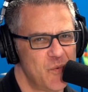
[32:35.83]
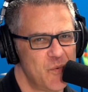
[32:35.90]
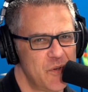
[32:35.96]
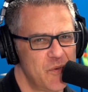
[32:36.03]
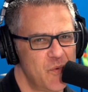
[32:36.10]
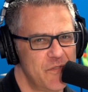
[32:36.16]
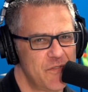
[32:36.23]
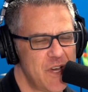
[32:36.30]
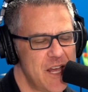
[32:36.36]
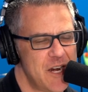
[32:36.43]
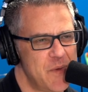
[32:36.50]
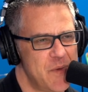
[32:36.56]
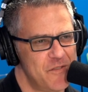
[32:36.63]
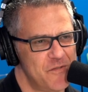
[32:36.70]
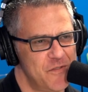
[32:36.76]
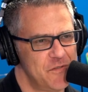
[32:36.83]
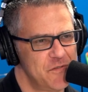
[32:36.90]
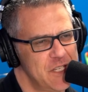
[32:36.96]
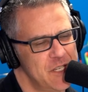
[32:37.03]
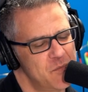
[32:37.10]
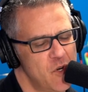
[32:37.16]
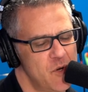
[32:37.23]
we, have got about
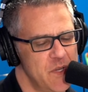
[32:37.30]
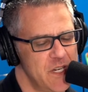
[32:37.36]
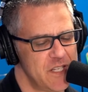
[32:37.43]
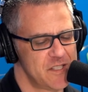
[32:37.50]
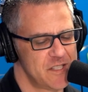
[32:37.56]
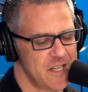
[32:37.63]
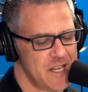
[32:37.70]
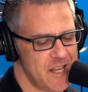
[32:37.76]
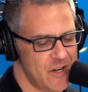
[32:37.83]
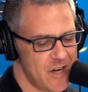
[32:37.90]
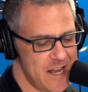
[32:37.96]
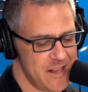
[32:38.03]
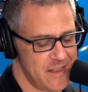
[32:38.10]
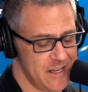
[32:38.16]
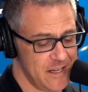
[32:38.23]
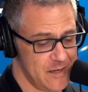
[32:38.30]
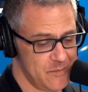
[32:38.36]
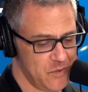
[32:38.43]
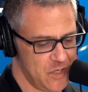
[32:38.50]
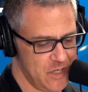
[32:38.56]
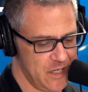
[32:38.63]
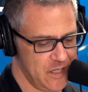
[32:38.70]
15 more minutes together i think
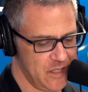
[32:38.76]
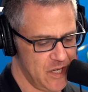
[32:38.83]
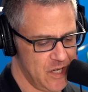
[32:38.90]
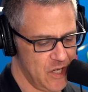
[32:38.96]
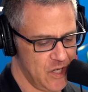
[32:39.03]
i'm going to